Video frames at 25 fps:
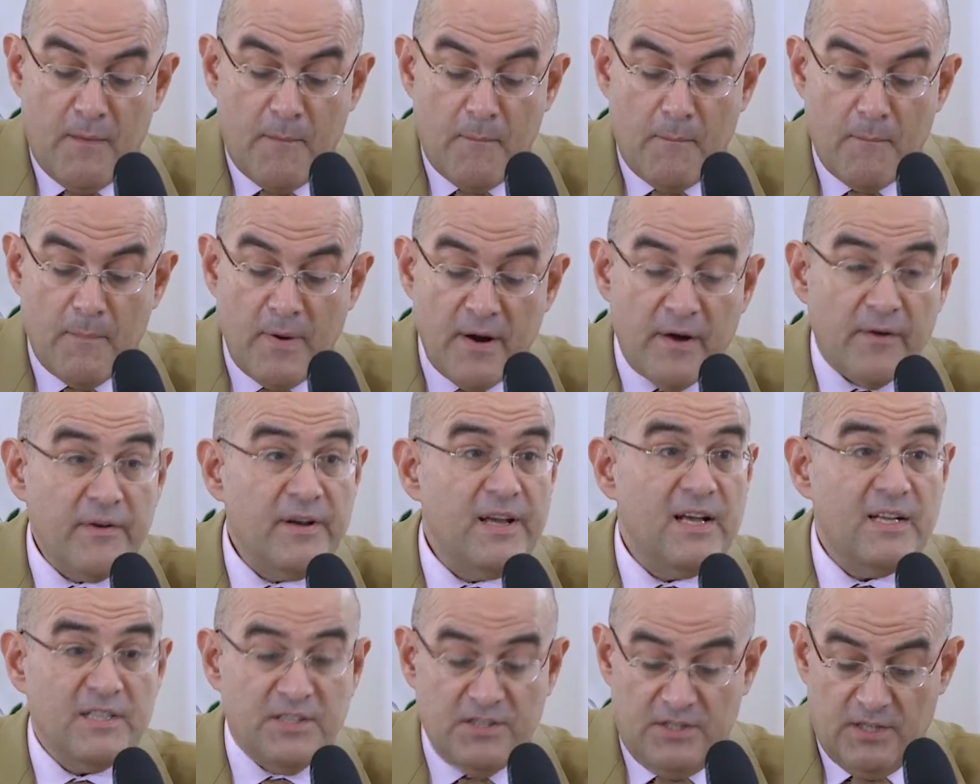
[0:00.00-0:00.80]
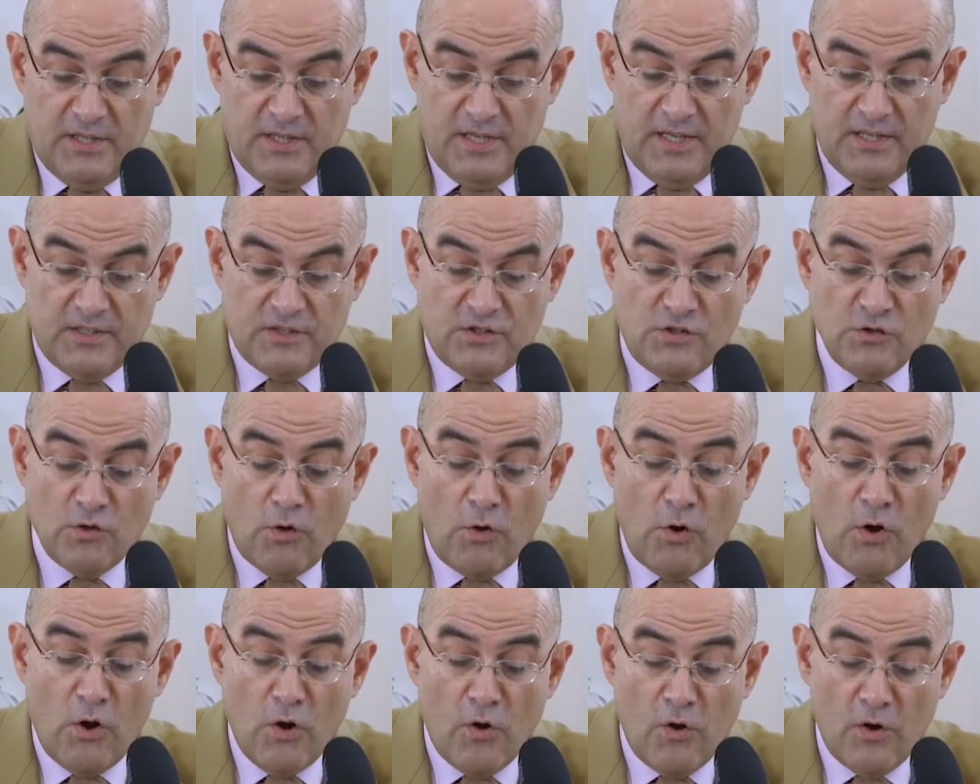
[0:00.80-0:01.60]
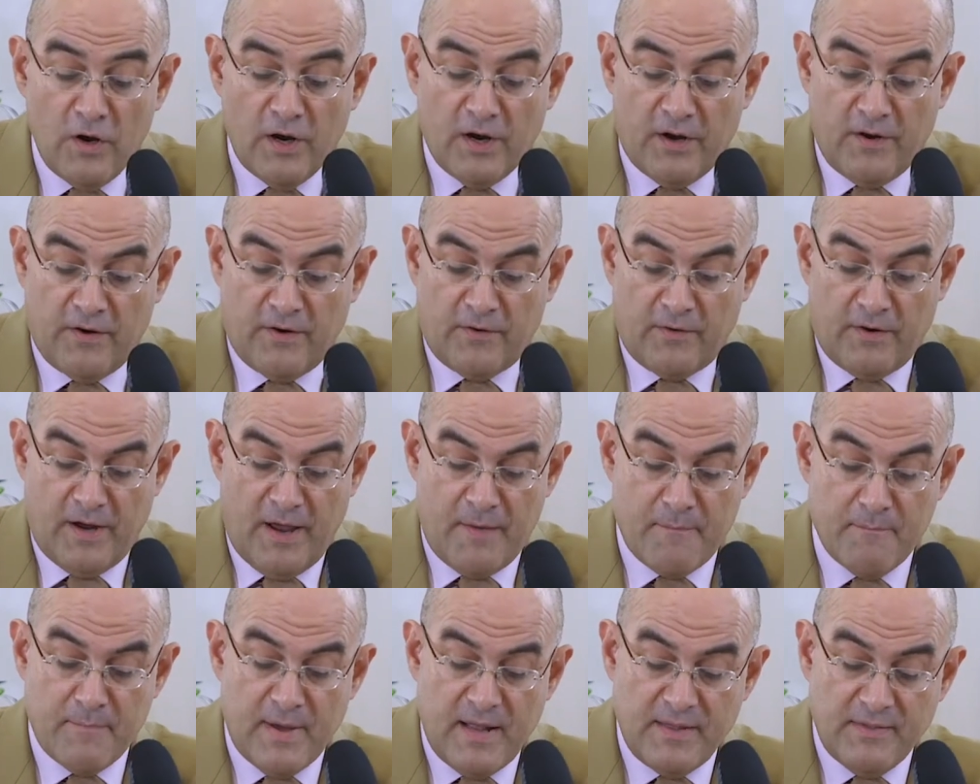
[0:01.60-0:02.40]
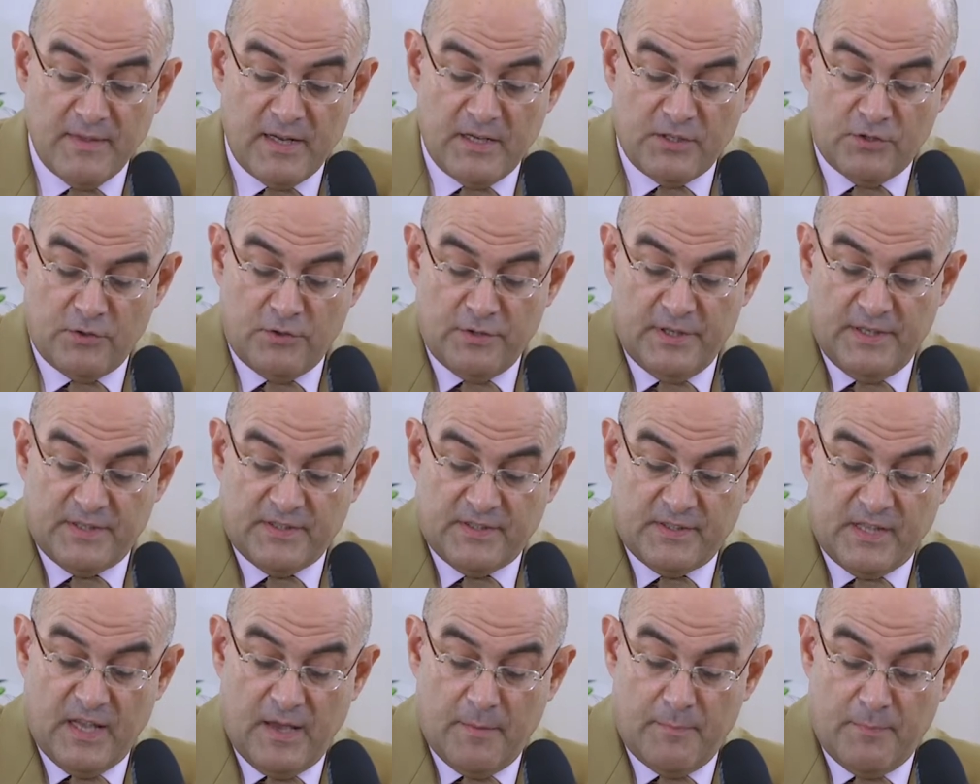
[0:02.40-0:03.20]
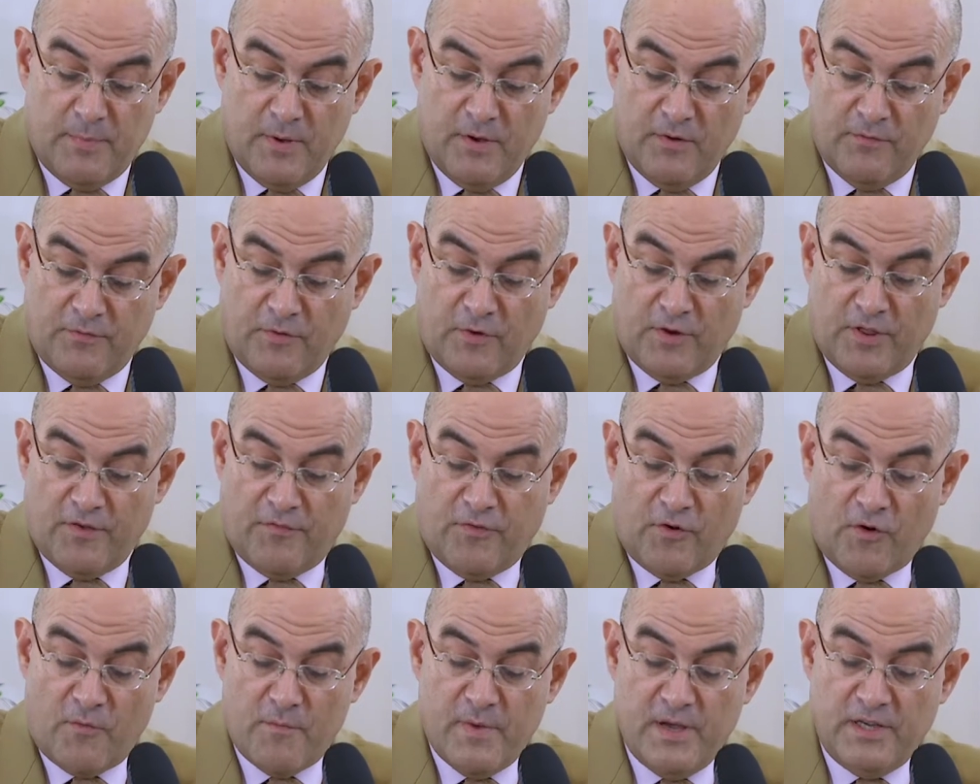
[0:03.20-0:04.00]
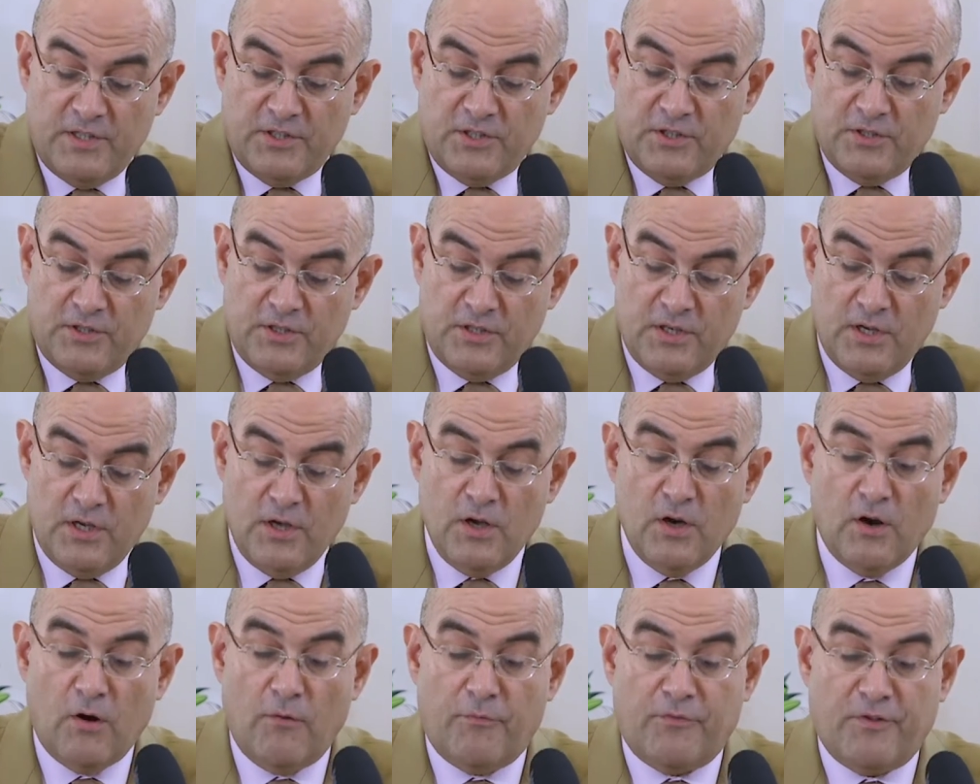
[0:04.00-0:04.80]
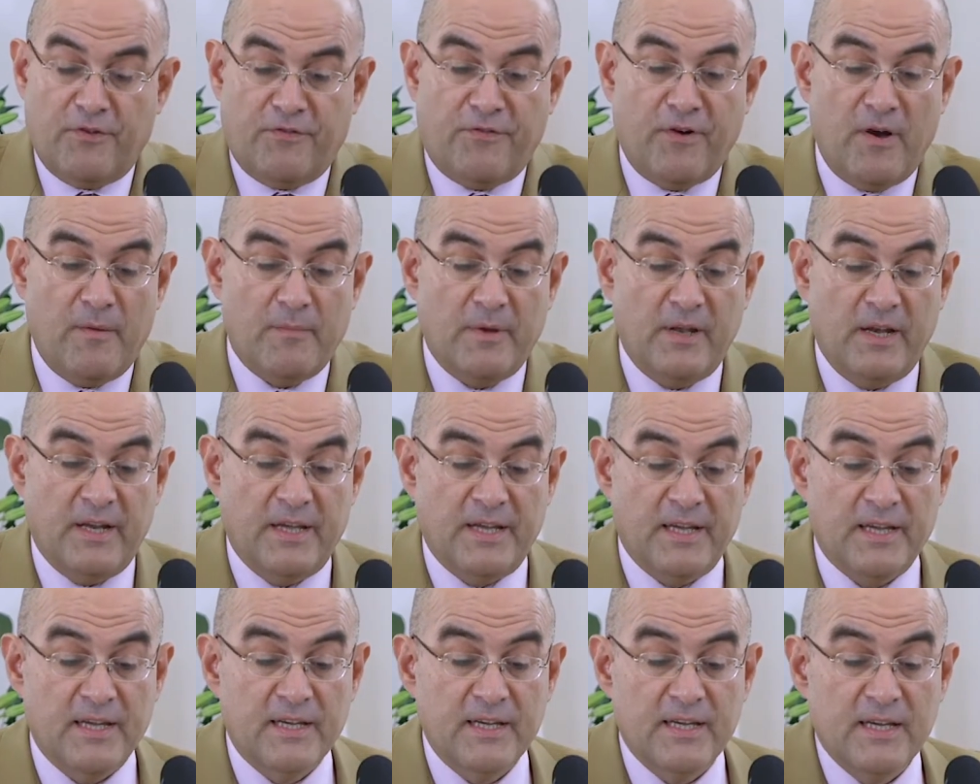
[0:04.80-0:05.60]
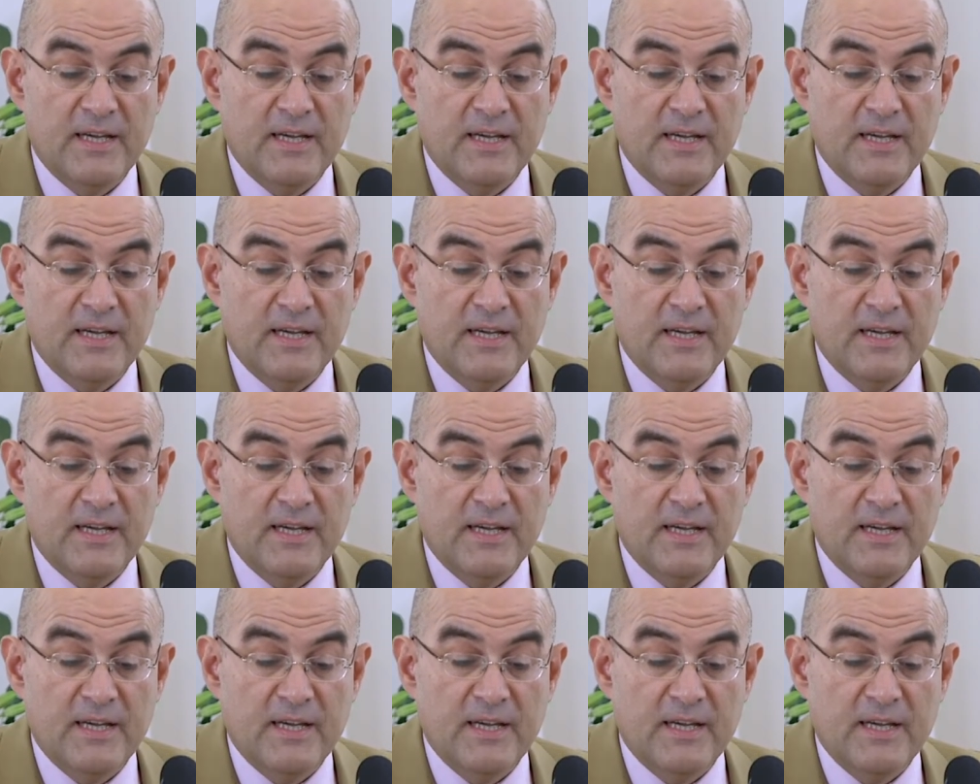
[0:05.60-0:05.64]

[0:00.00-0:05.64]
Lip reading: marriage is no longer a mandatory step for the formation of the family.